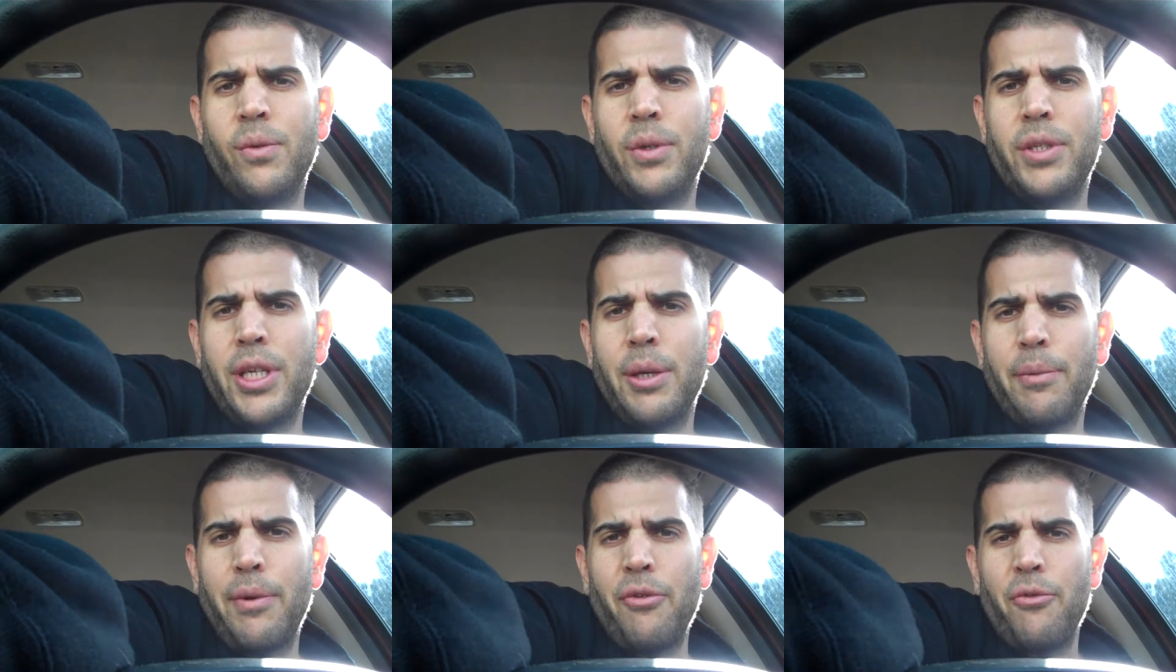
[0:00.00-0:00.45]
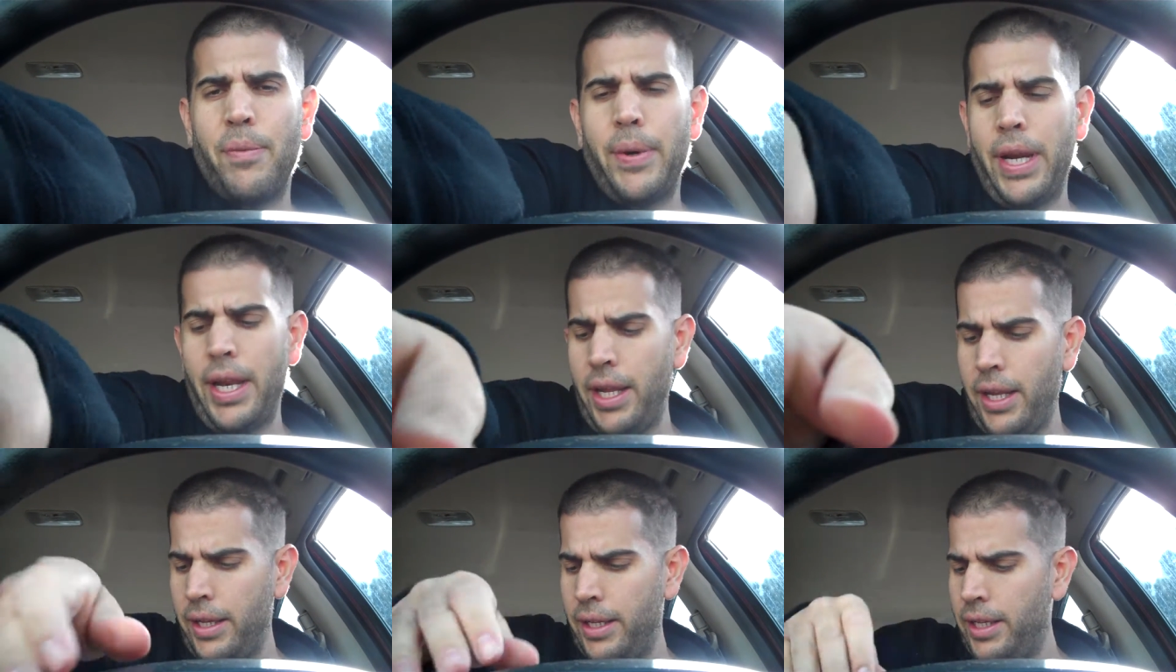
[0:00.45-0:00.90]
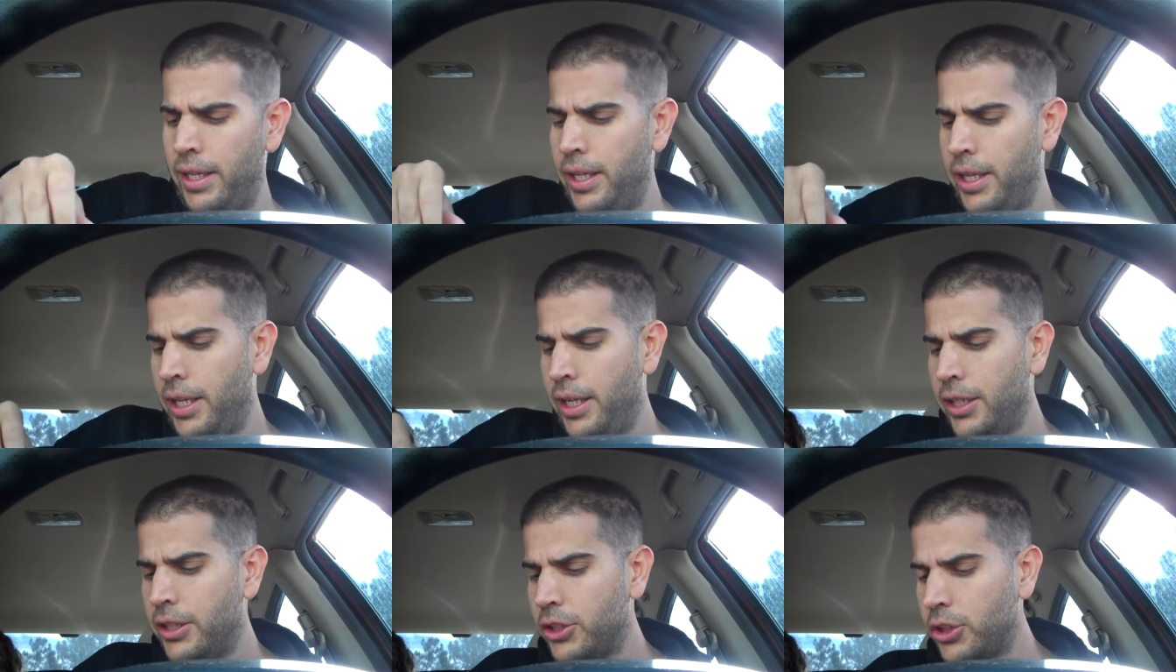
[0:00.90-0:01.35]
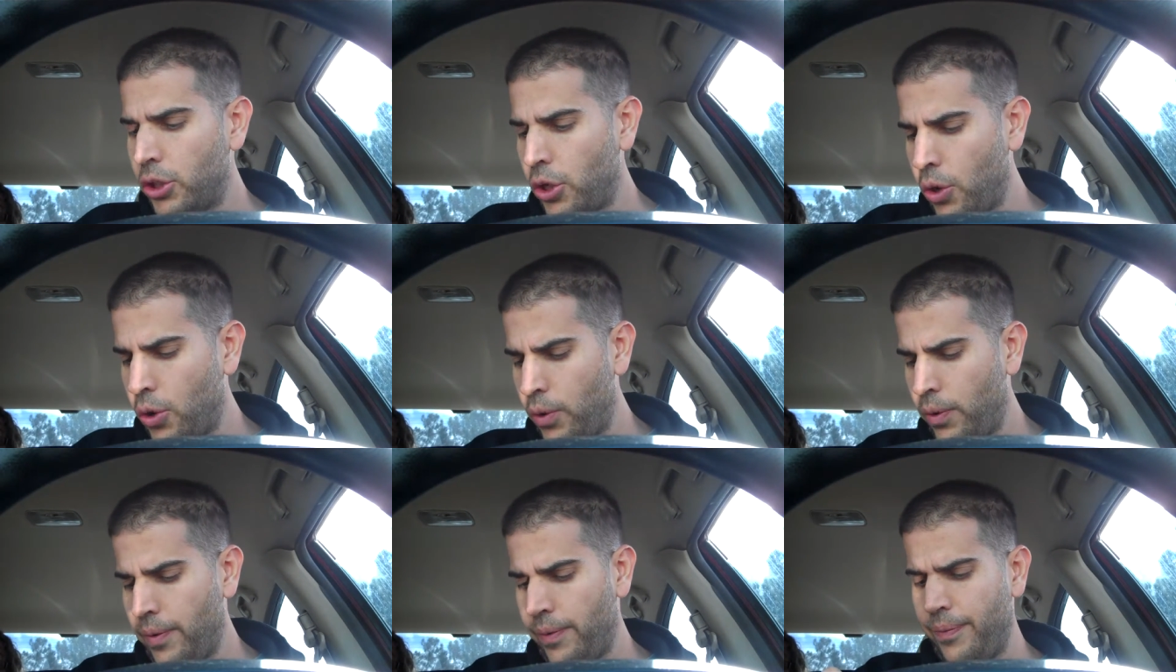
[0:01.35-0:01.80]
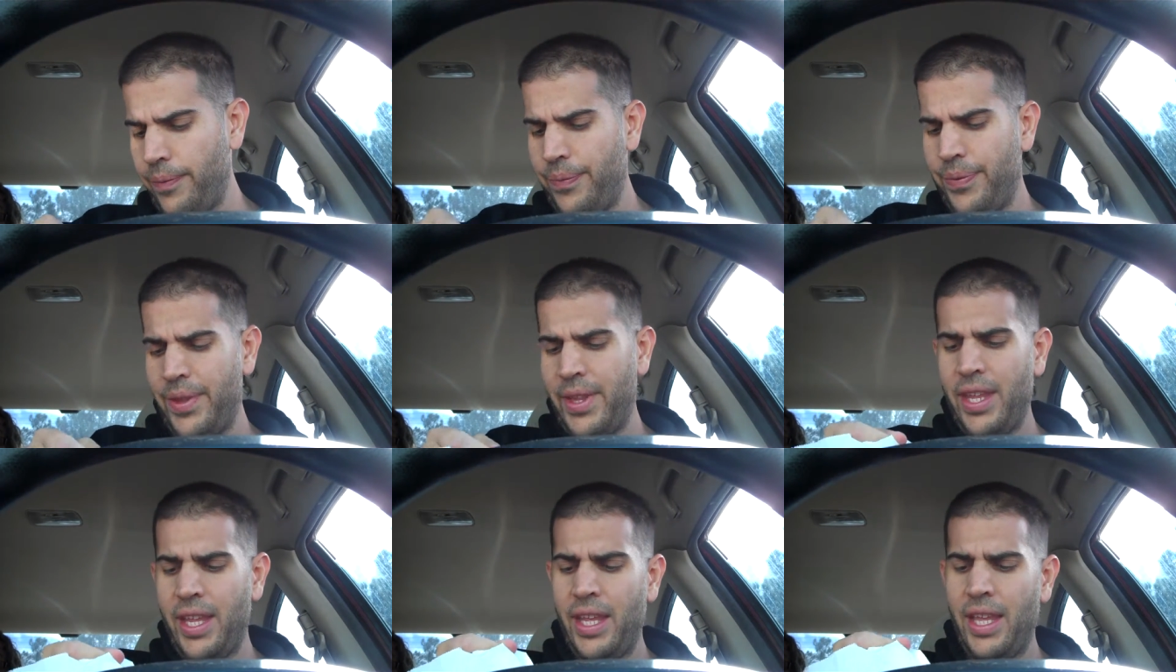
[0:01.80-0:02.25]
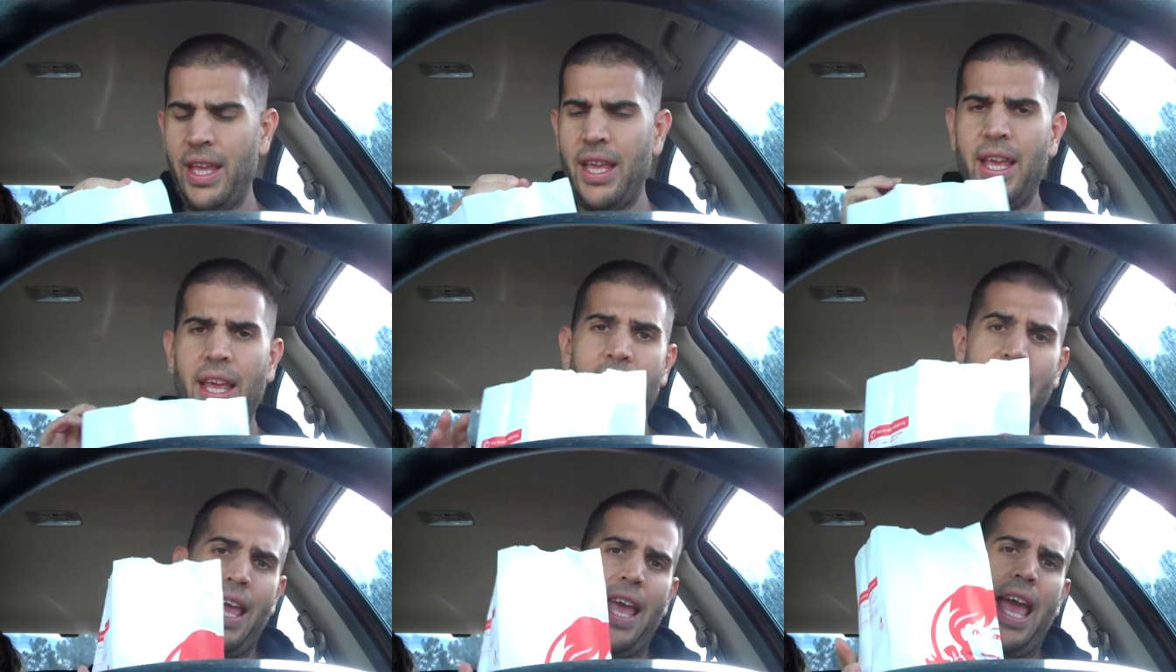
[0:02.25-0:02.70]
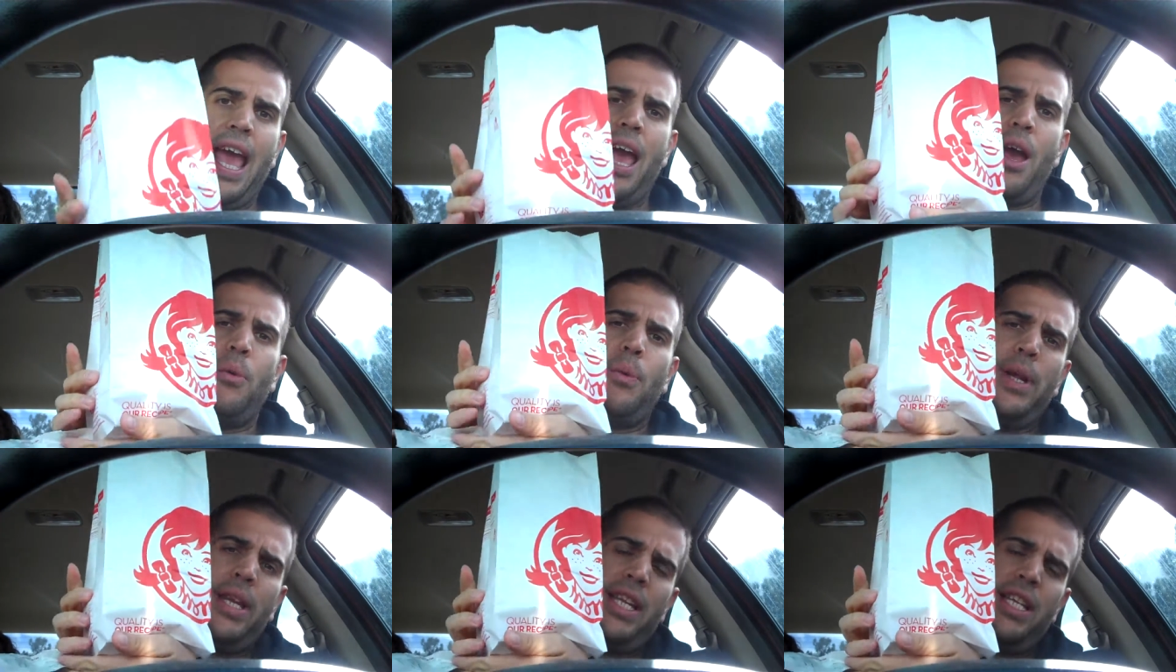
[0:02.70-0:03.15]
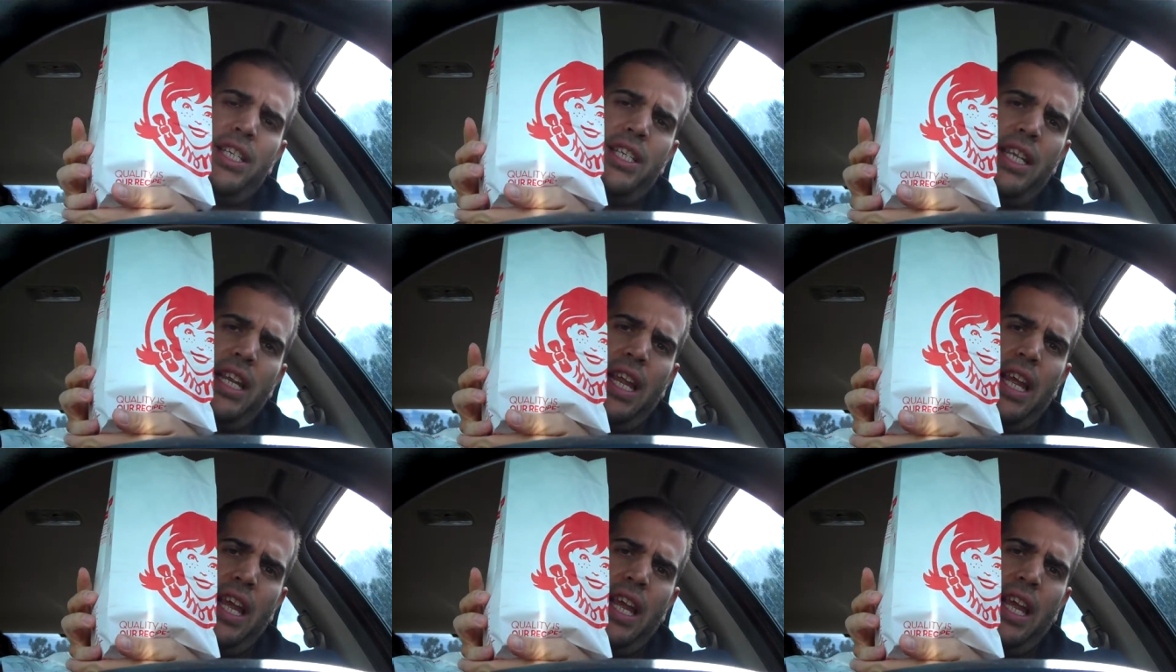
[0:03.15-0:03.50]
What's up, everybody? So, at Wendy's